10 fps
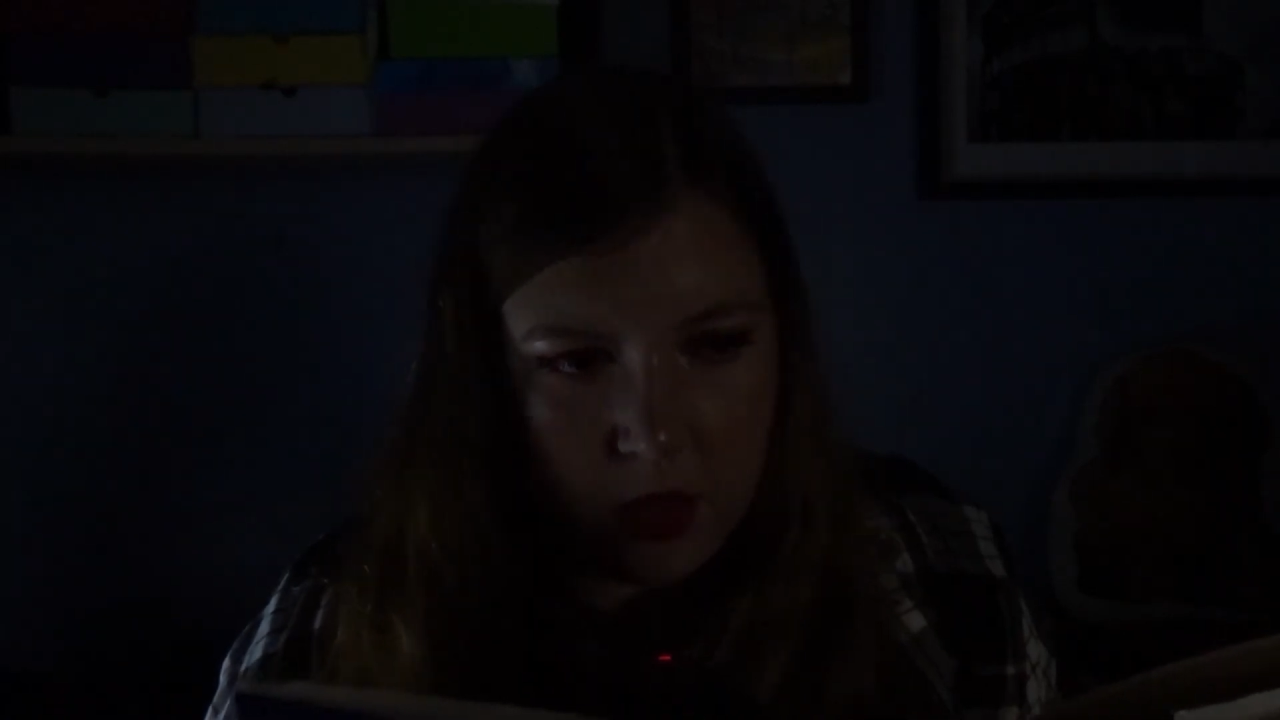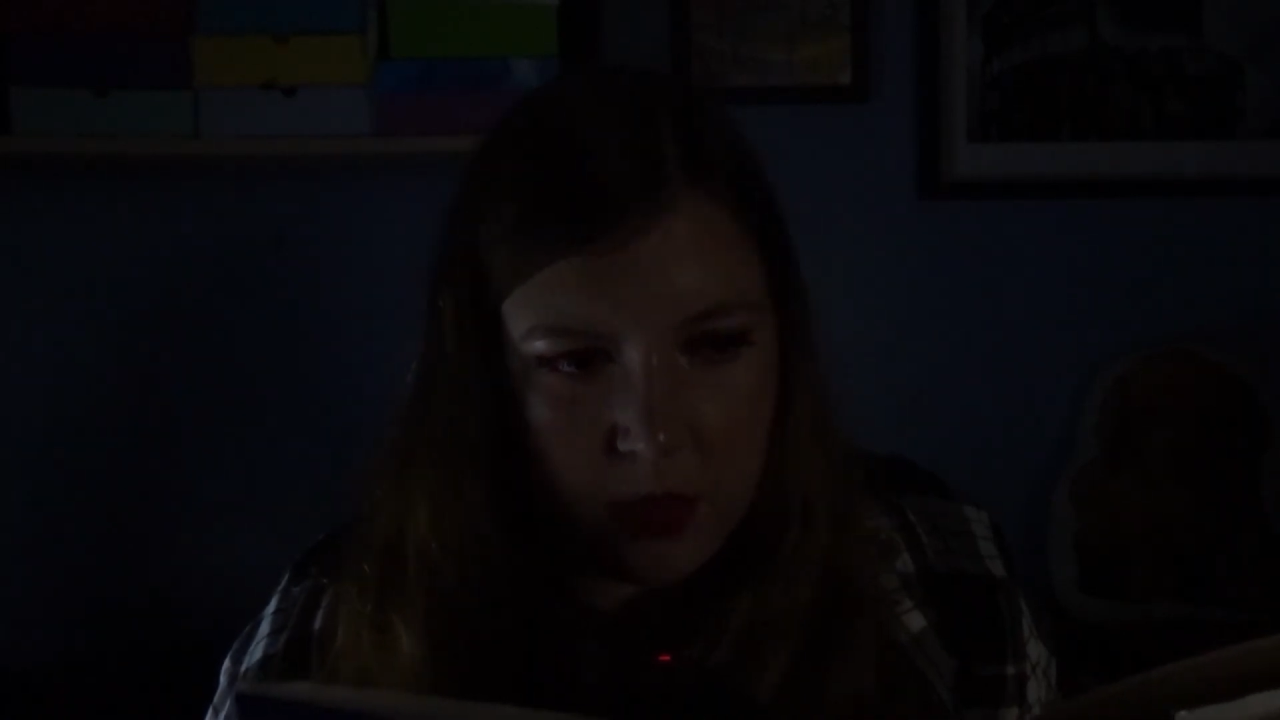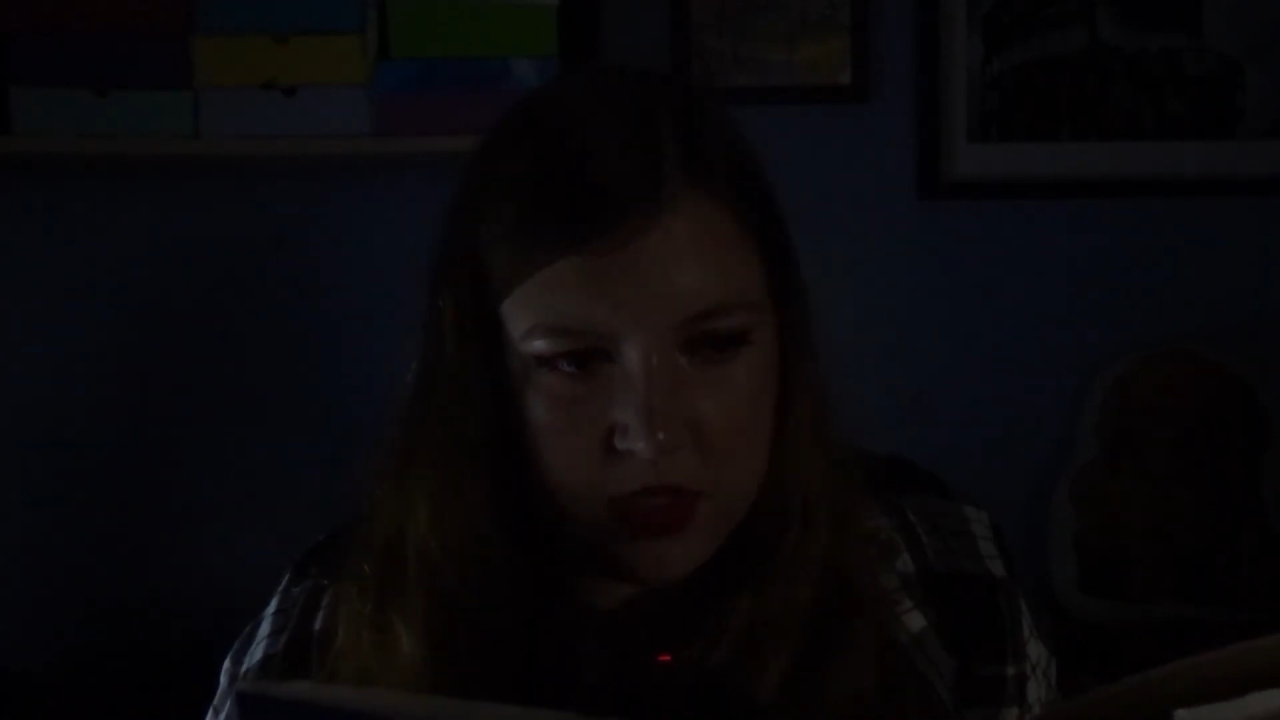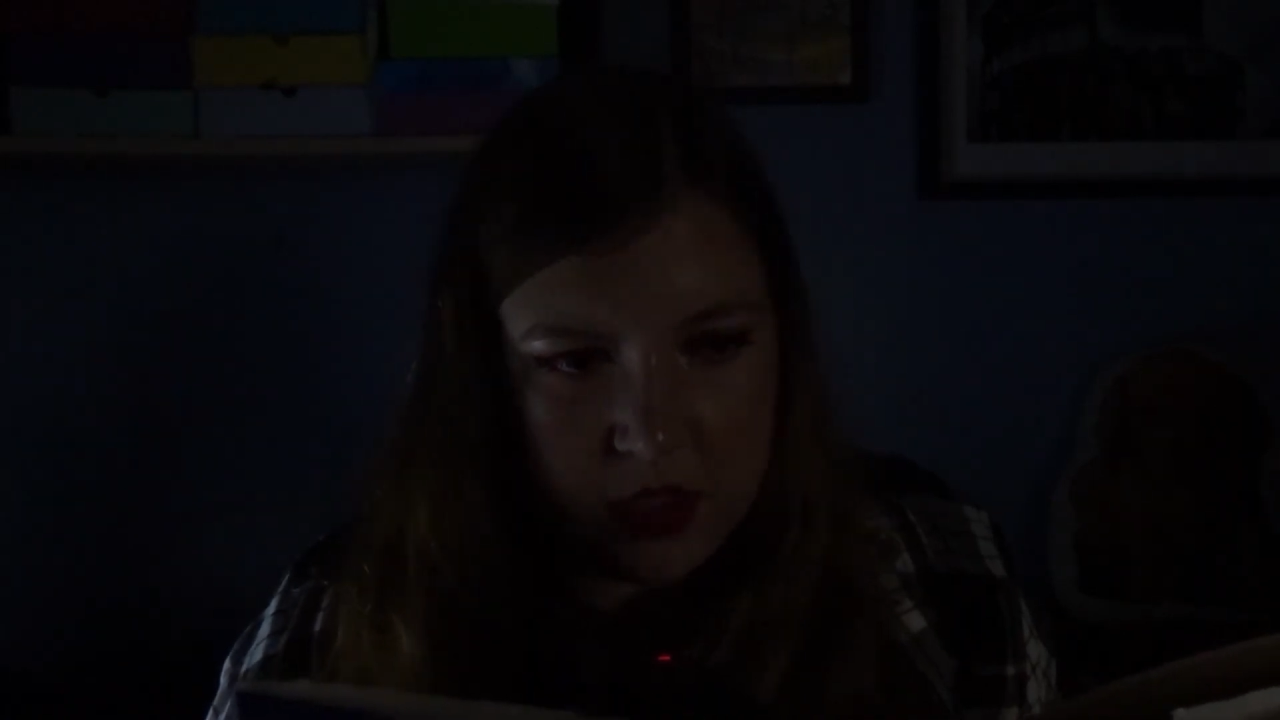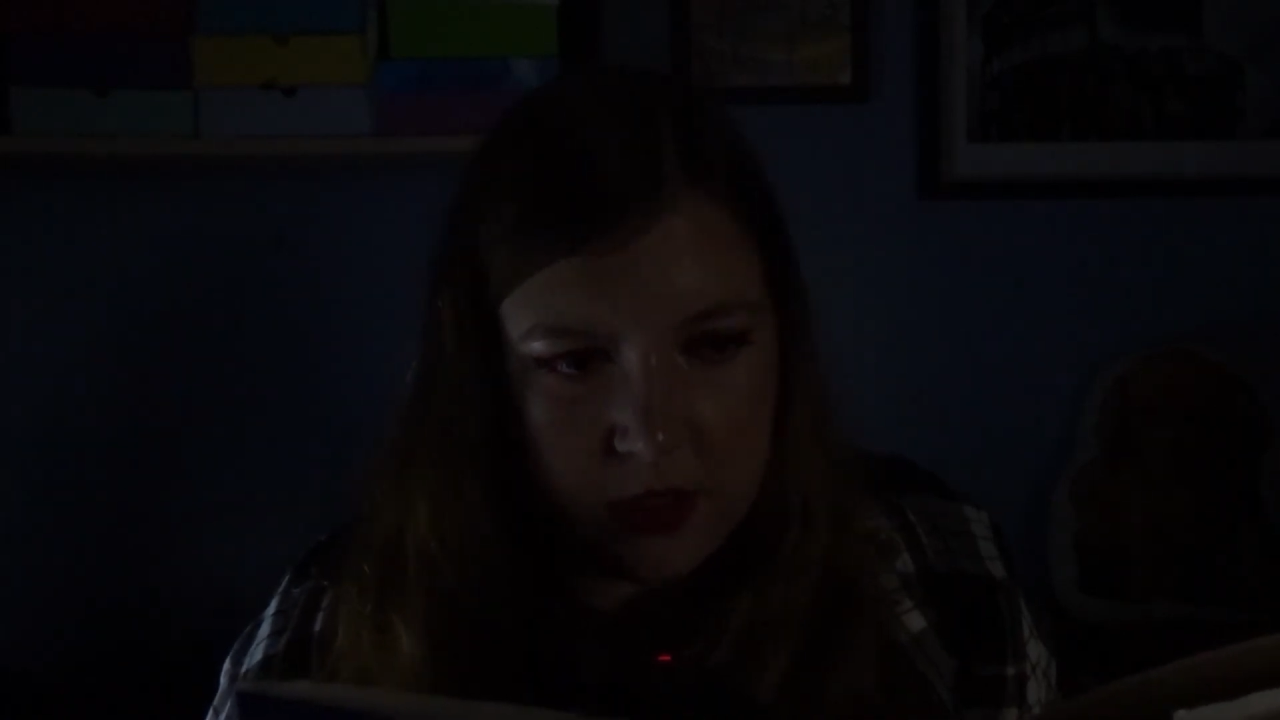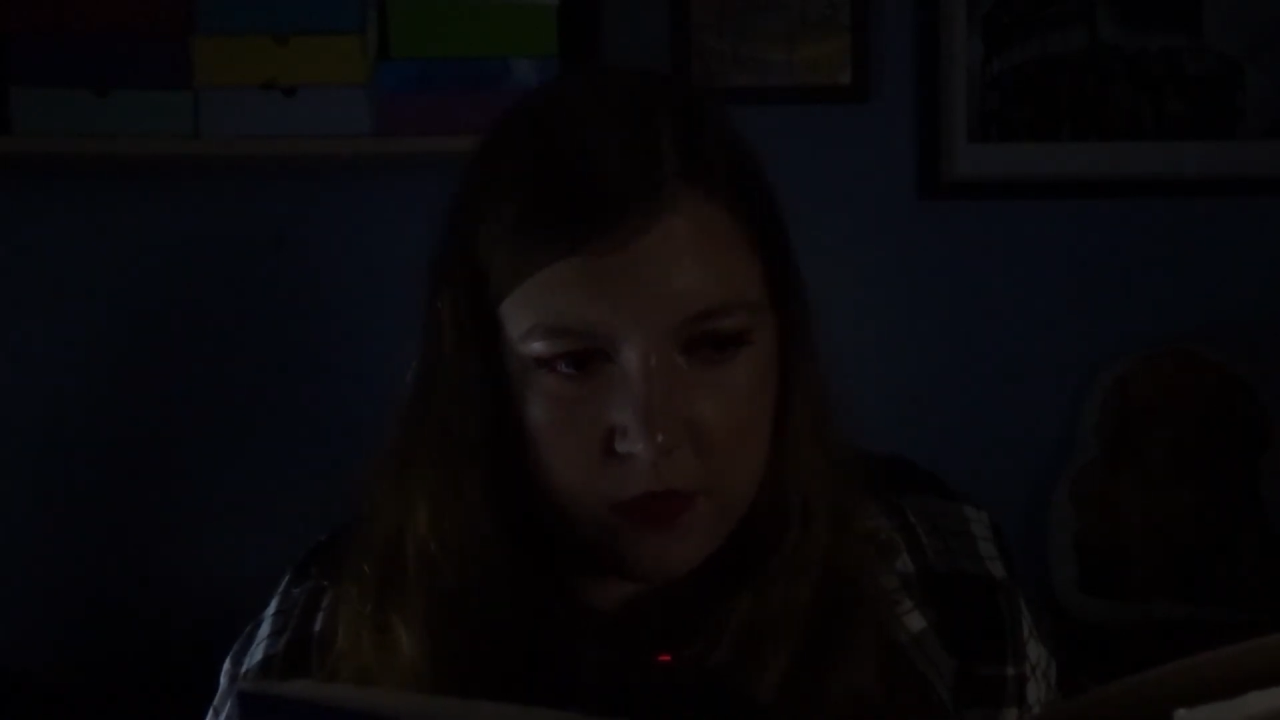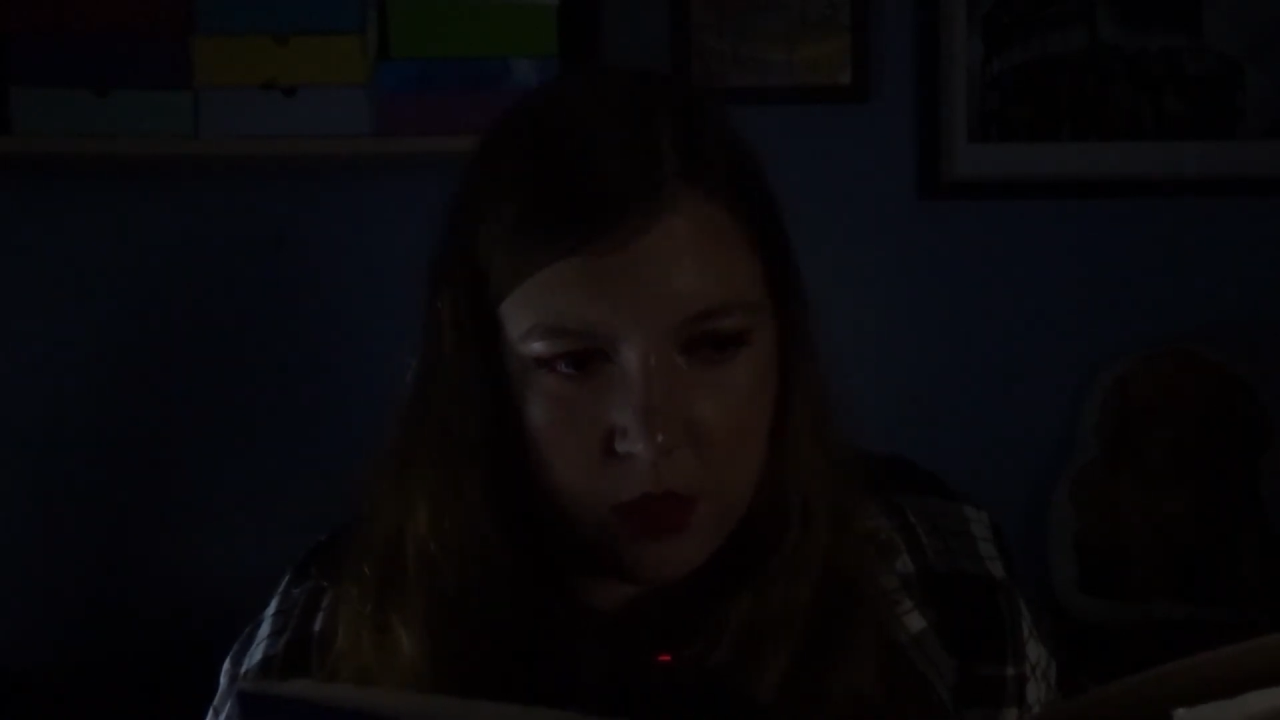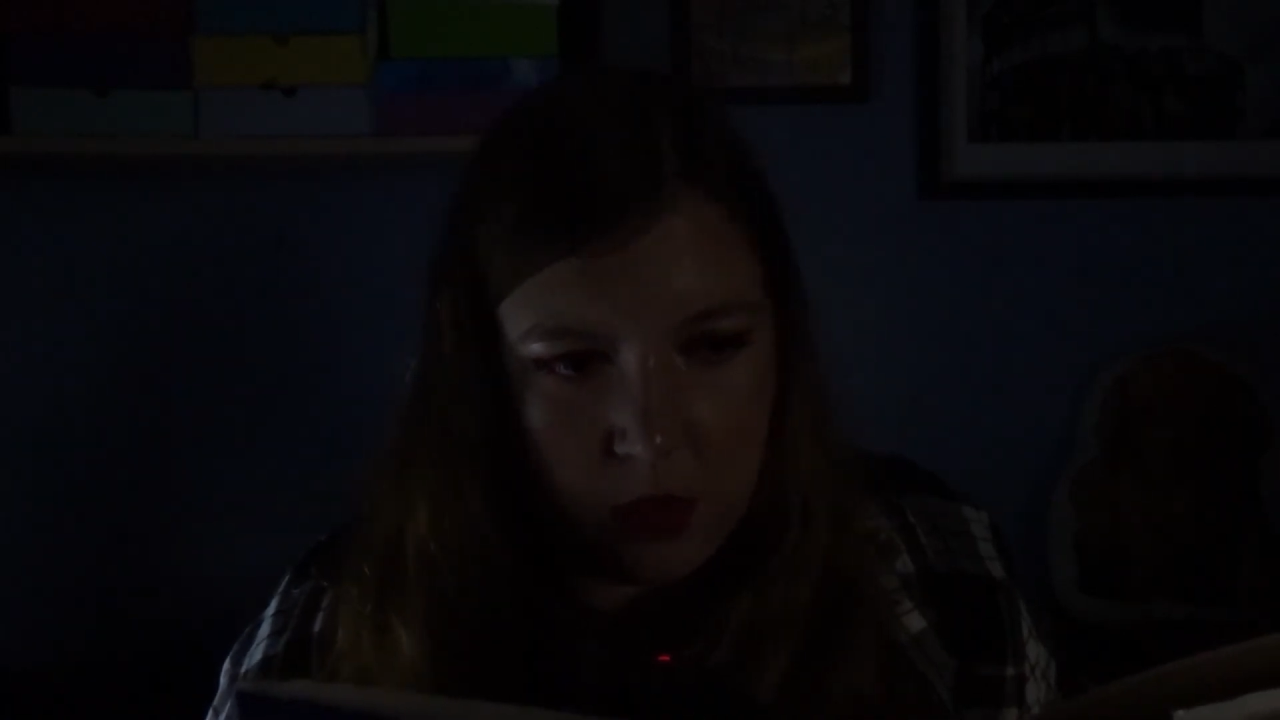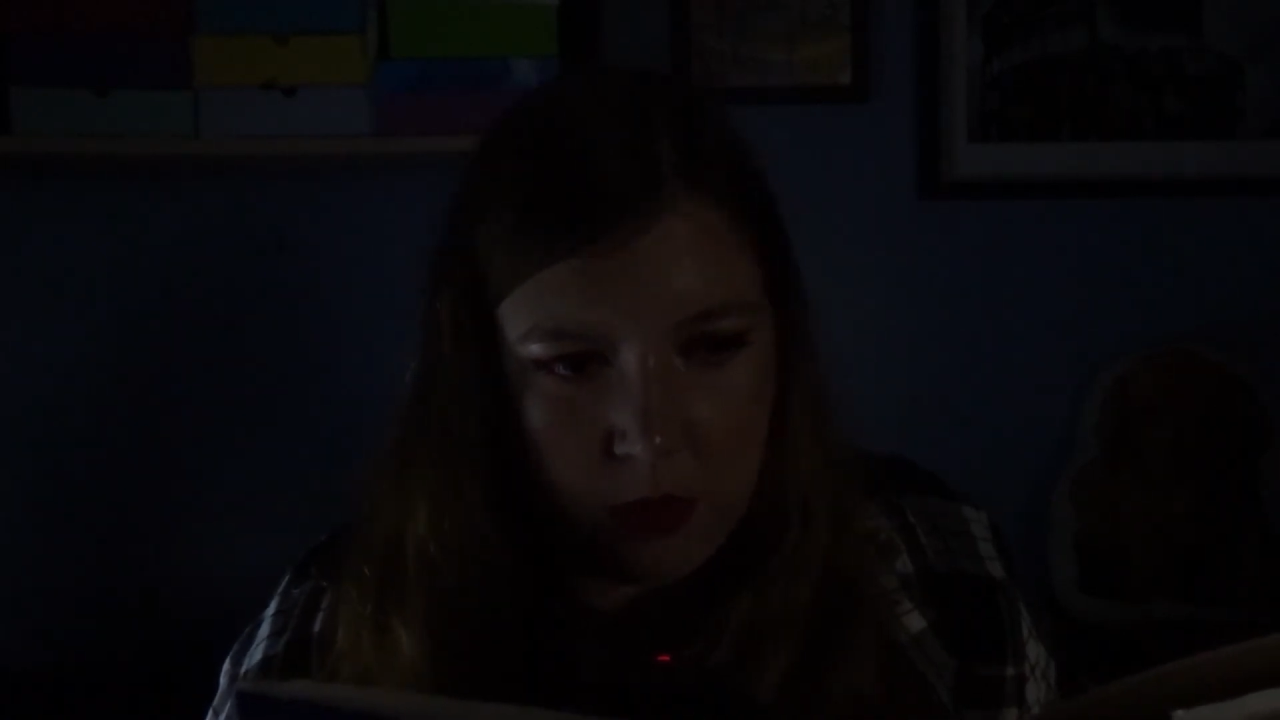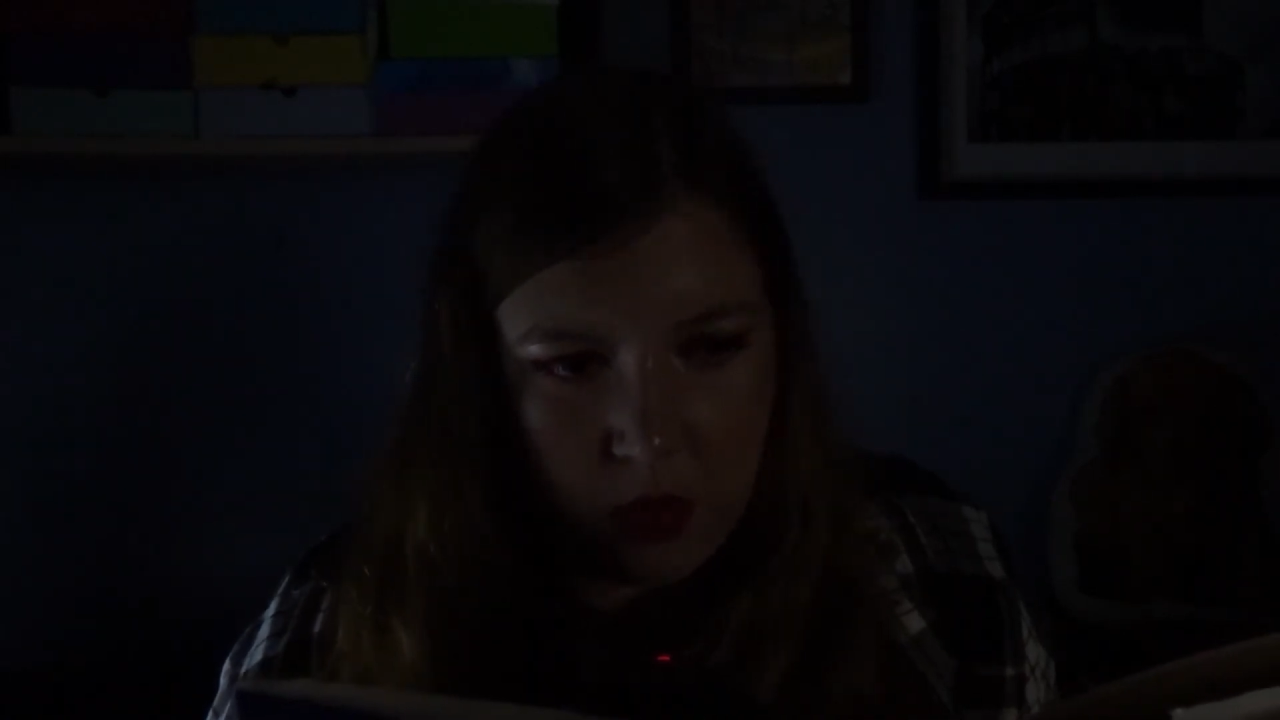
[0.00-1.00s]
"We should have
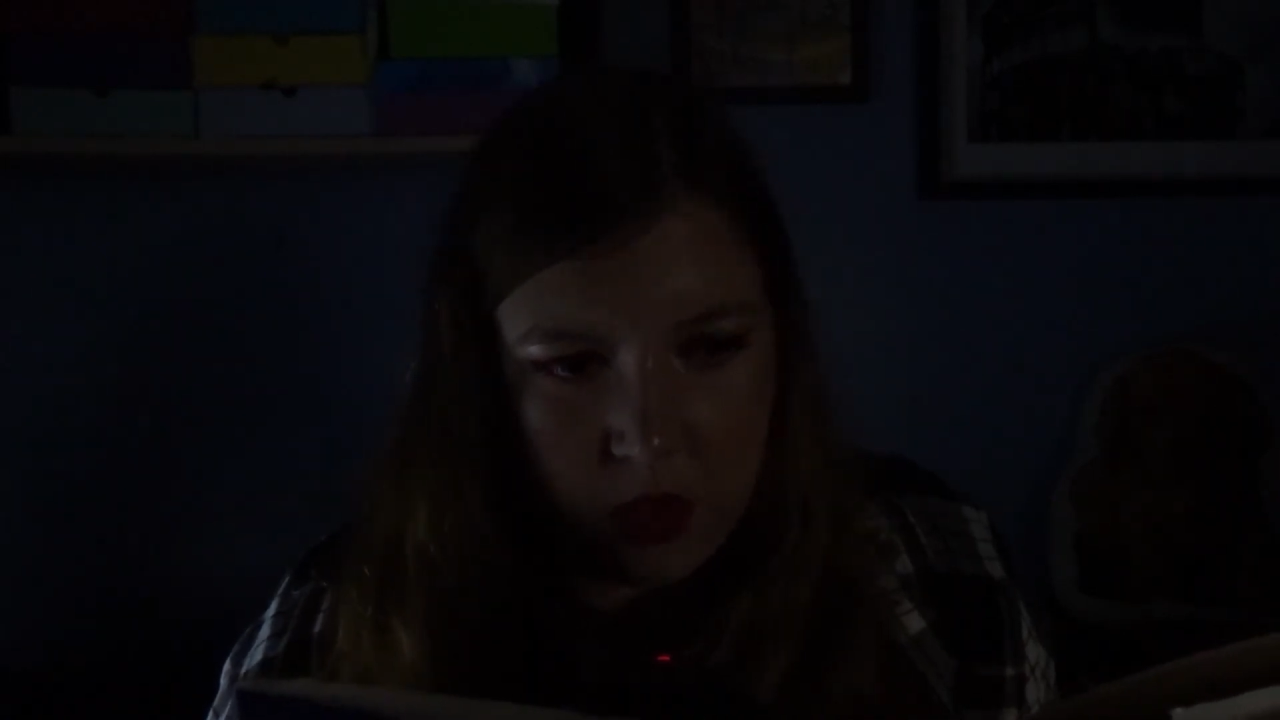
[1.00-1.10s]
got more